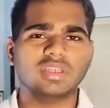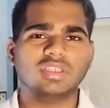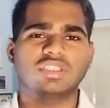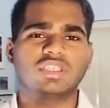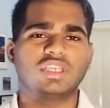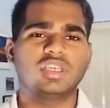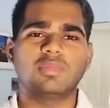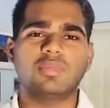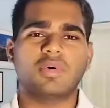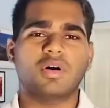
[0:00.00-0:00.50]

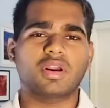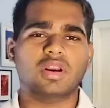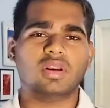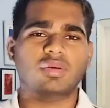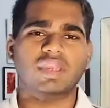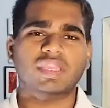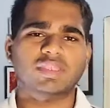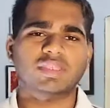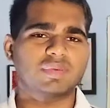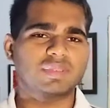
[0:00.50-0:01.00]
cheap
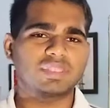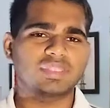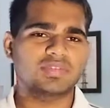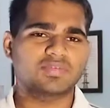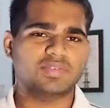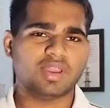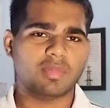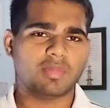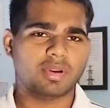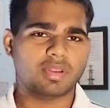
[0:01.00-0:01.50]
or
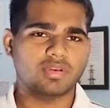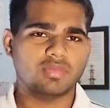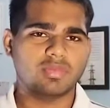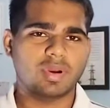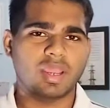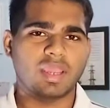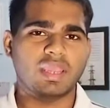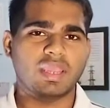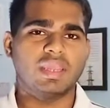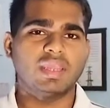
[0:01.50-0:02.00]
expensive camera you
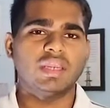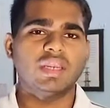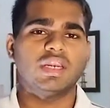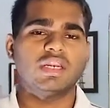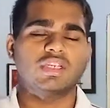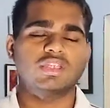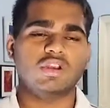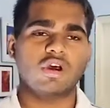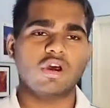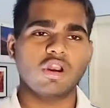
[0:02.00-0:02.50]
buy,
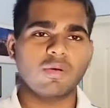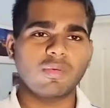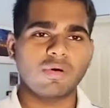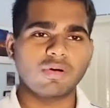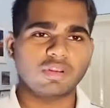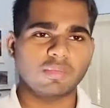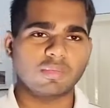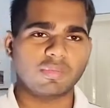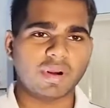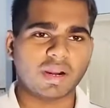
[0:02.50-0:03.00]
it's all
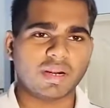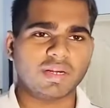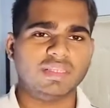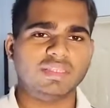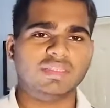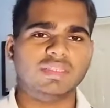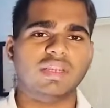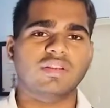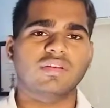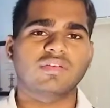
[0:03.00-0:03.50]
about the
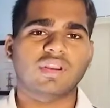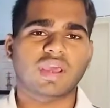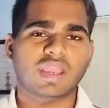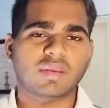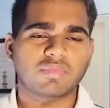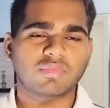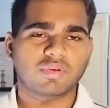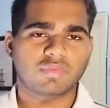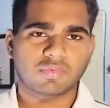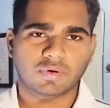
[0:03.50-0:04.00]
practice and the
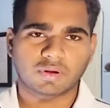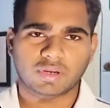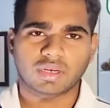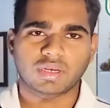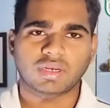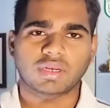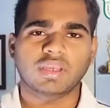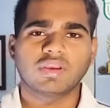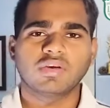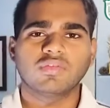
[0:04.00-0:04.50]
time you put
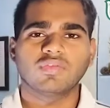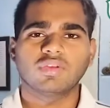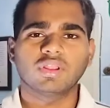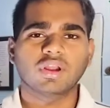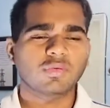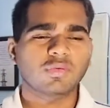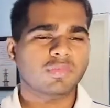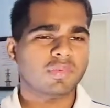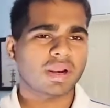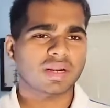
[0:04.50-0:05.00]
in.
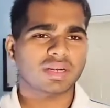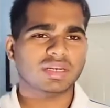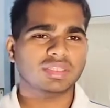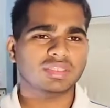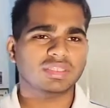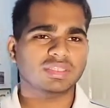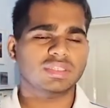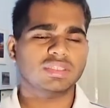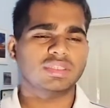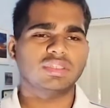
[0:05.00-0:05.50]
Without
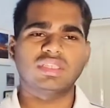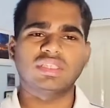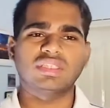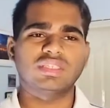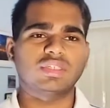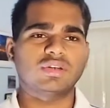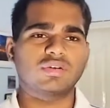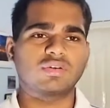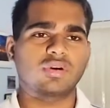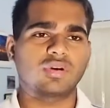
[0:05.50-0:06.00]
practice,
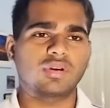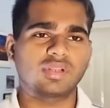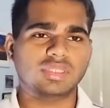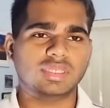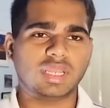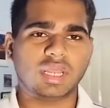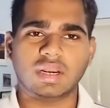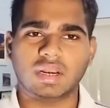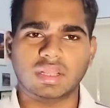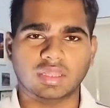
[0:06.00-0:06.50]
these tutorials
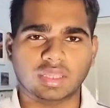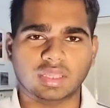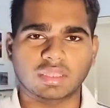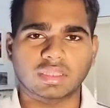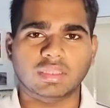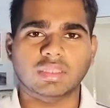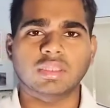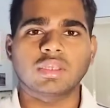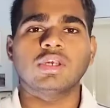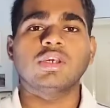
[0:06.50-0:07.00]
are
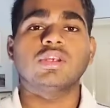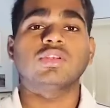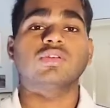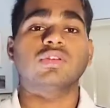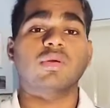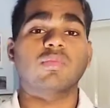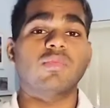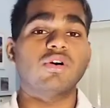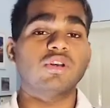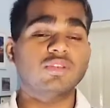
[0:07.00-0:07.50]
nothing. So
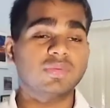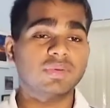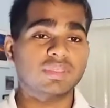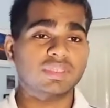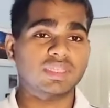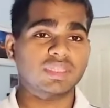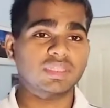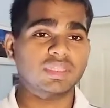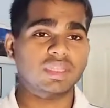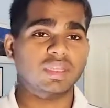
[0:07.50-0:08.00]
the most
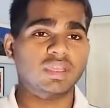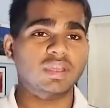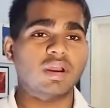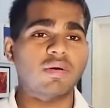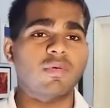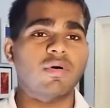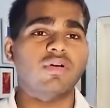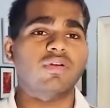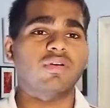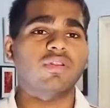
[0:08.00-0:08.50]
basic thing
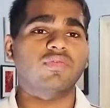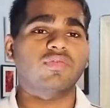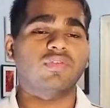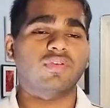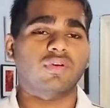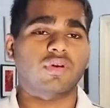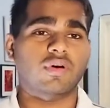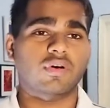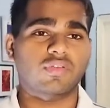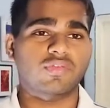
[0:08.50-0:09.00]
about the
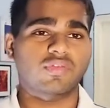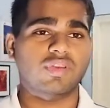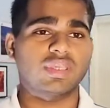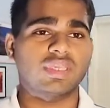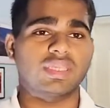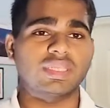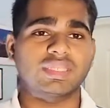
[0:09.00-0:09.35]
photography